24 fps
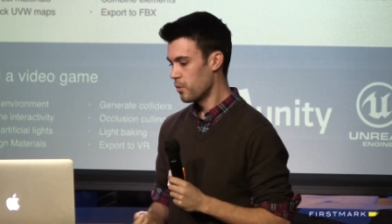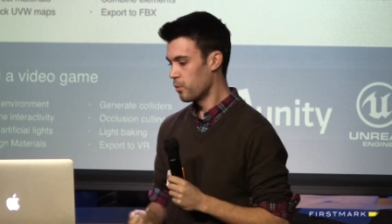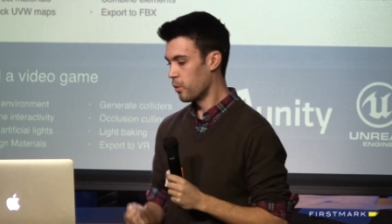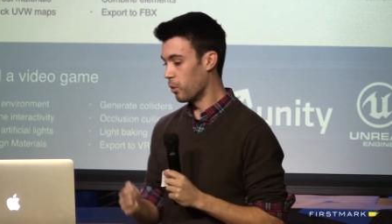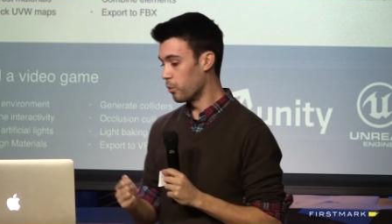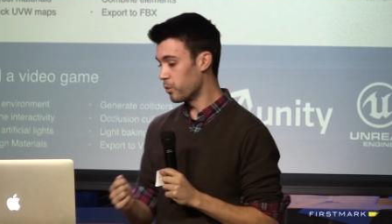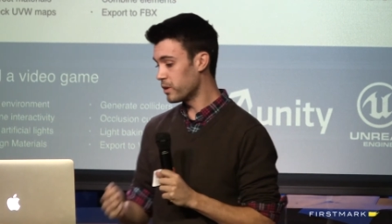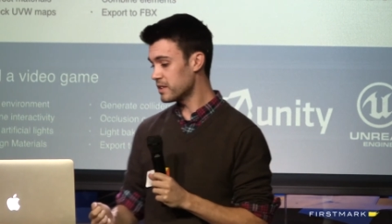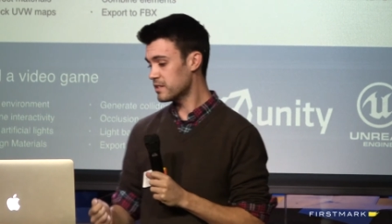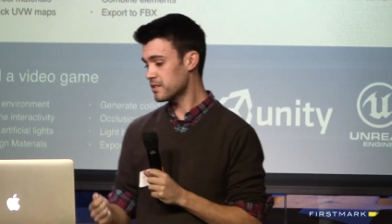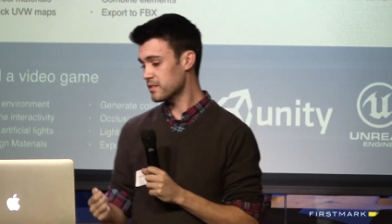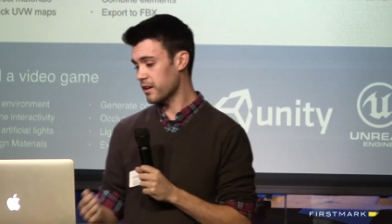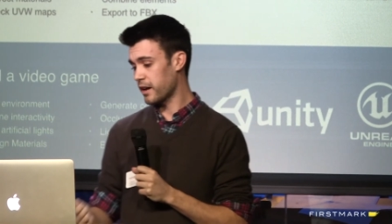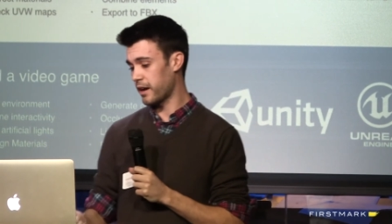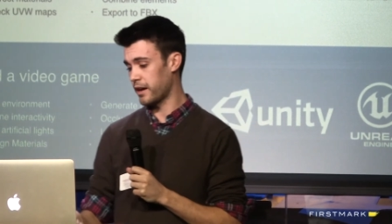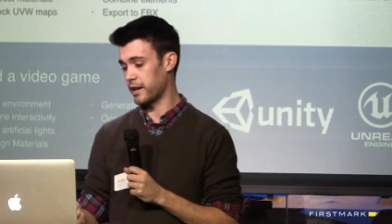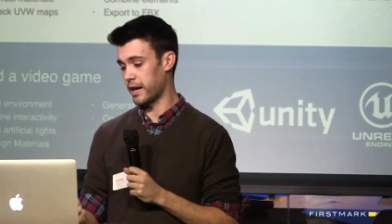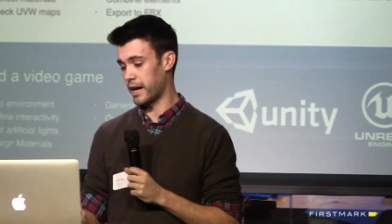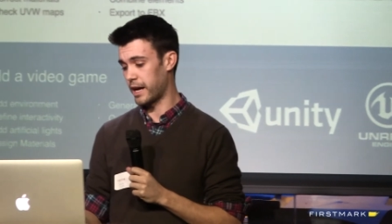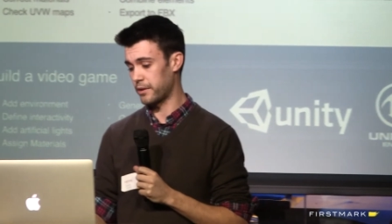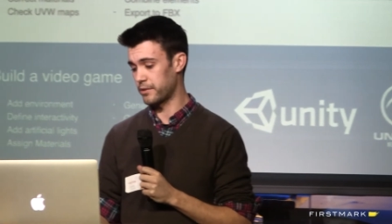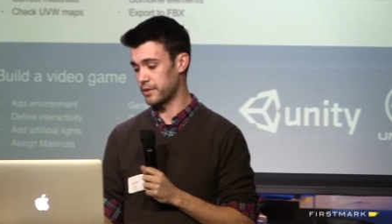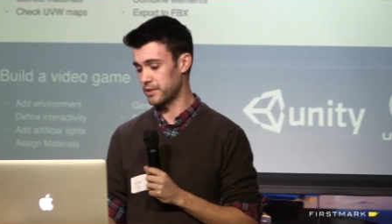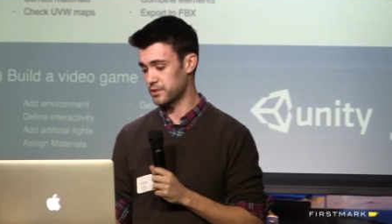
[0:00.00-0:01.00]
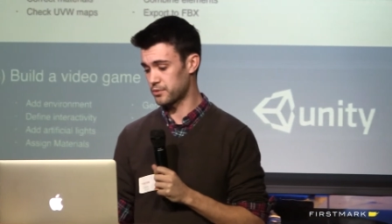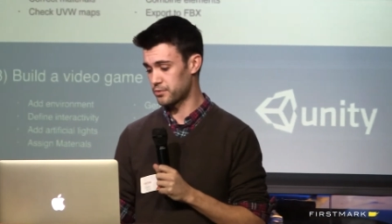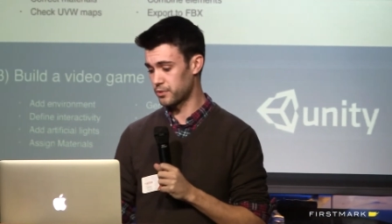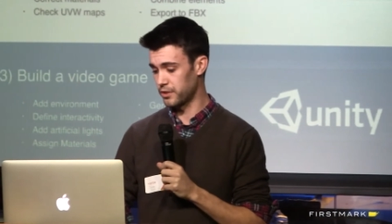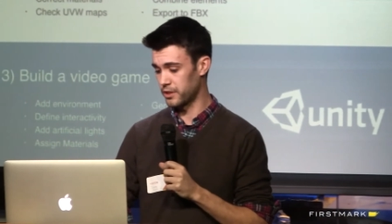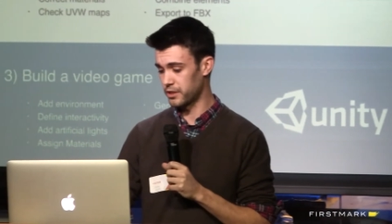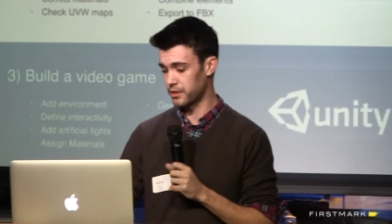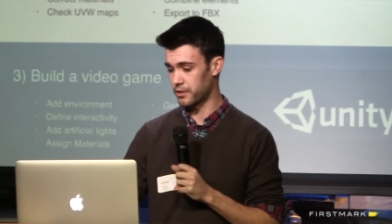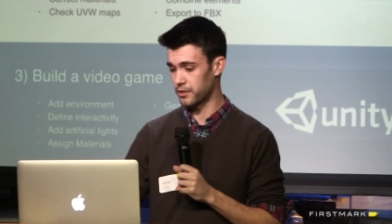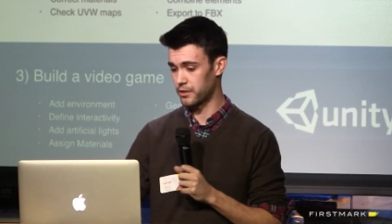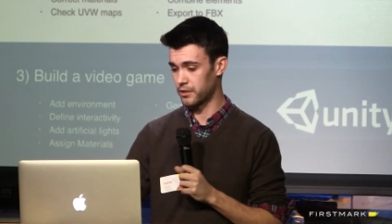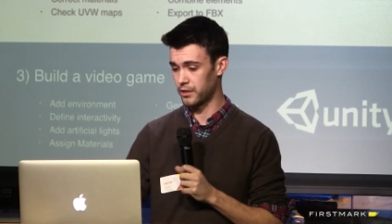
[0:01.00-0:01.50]
What we saw at Iris
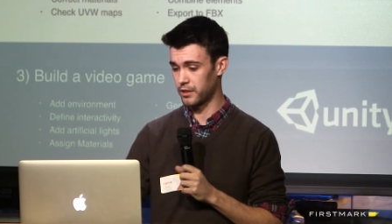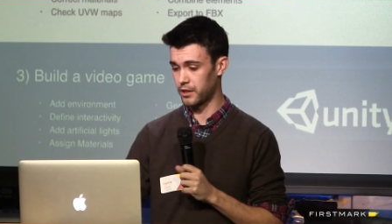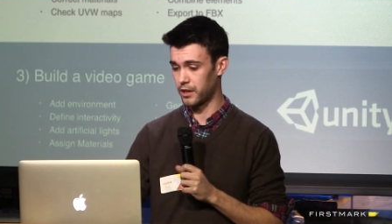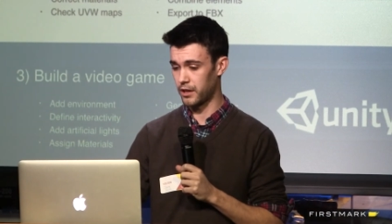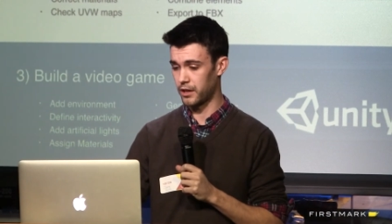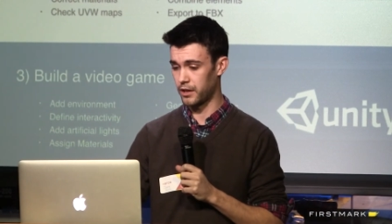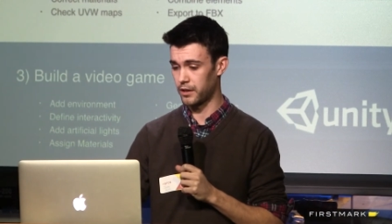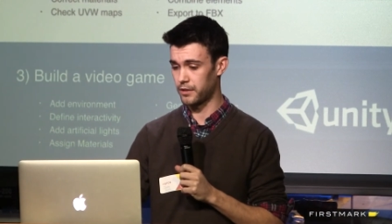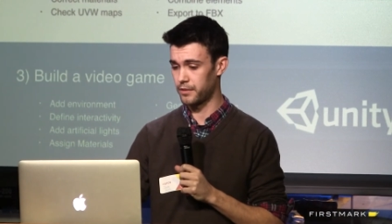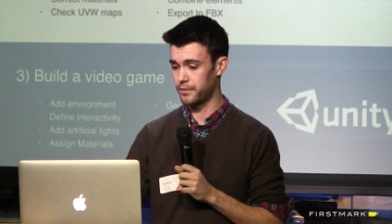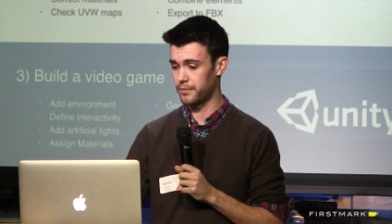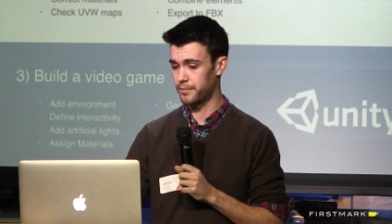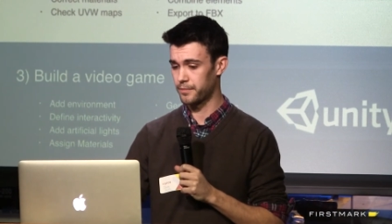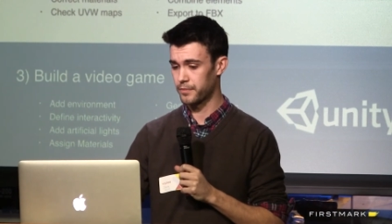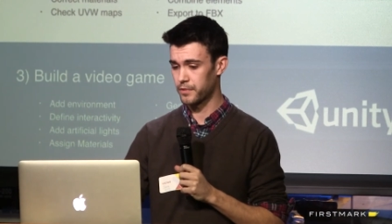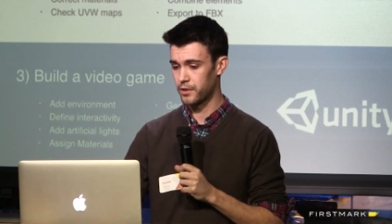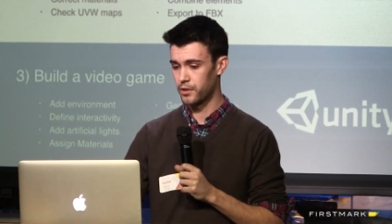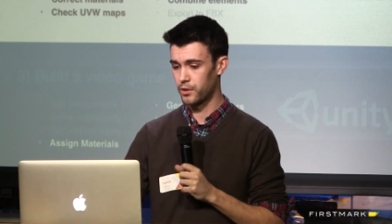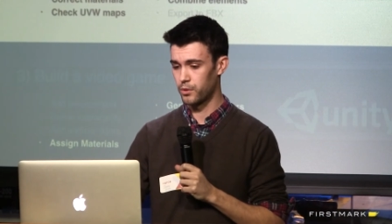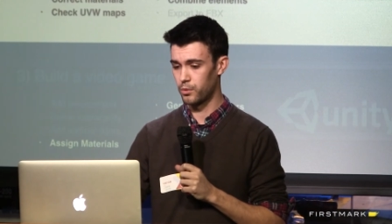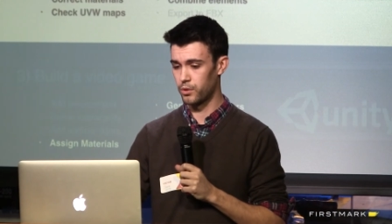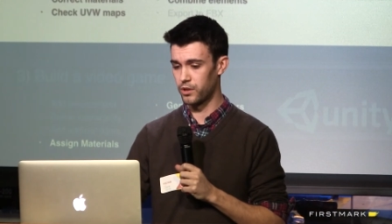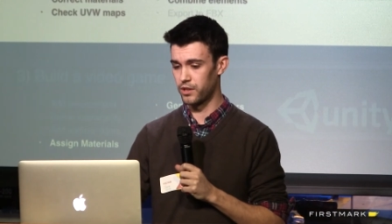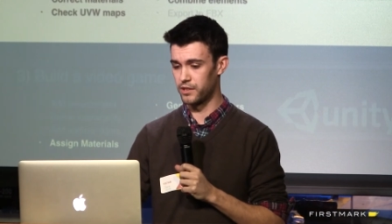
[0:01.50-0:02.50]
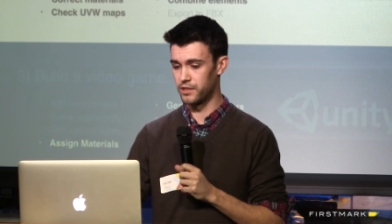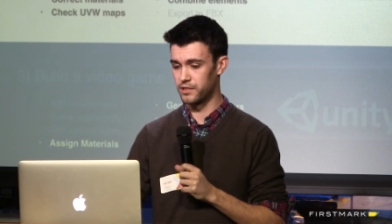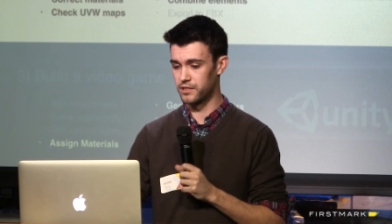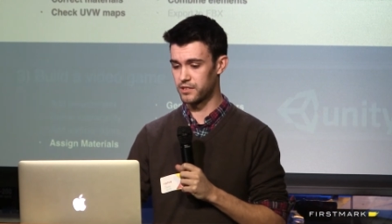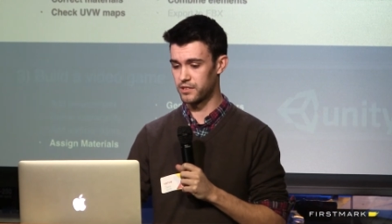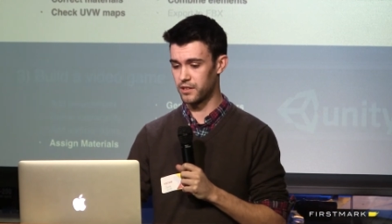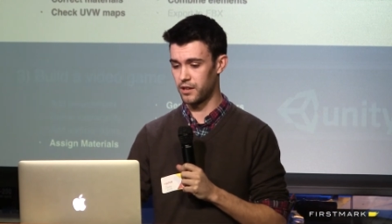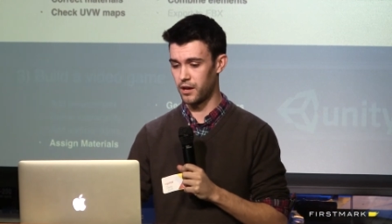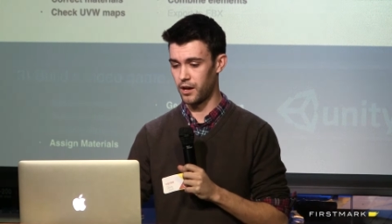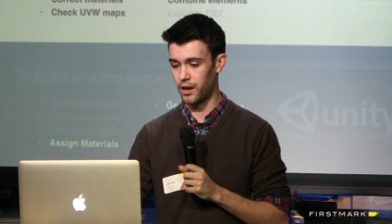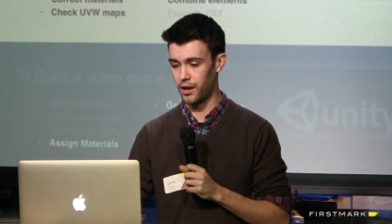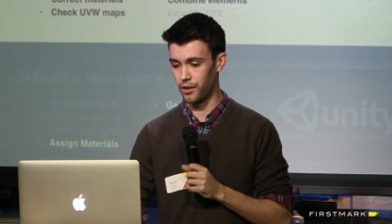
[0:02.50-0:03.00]
really early on
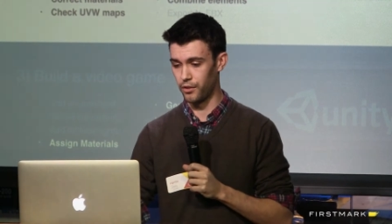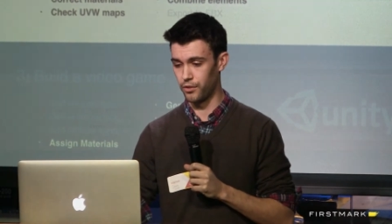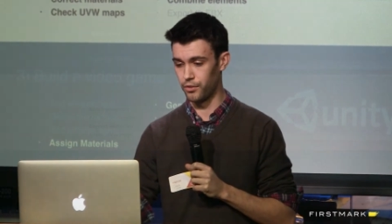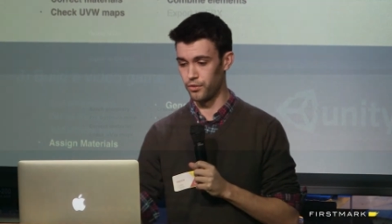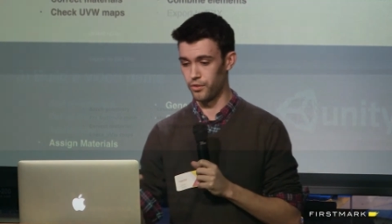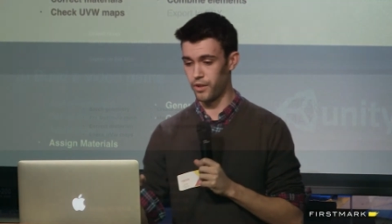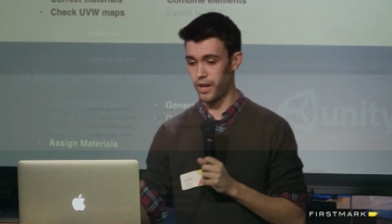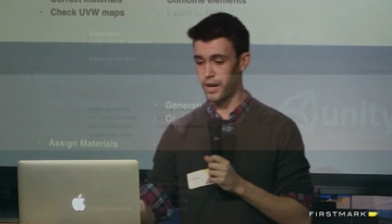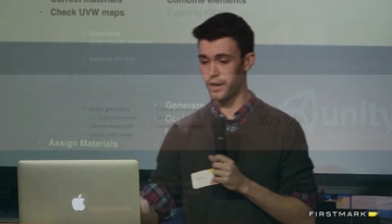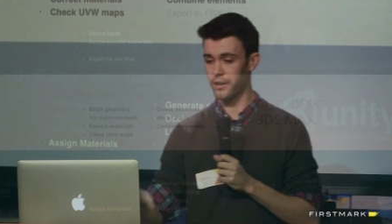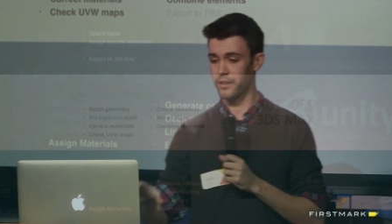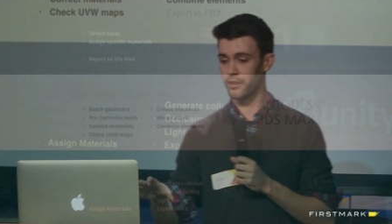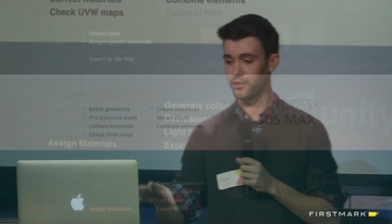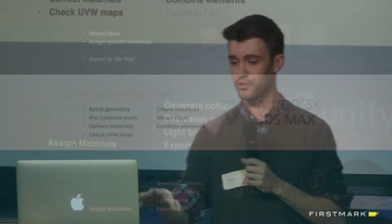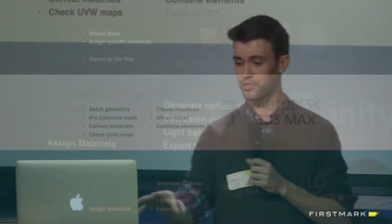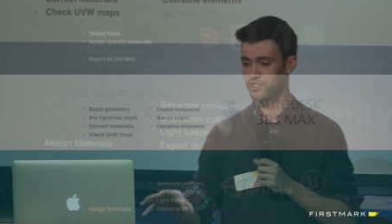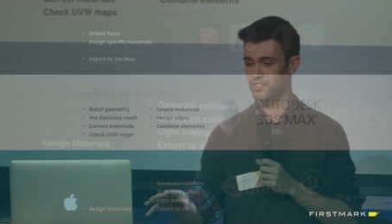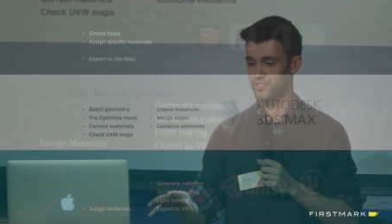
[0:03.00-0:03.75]
was a lot of those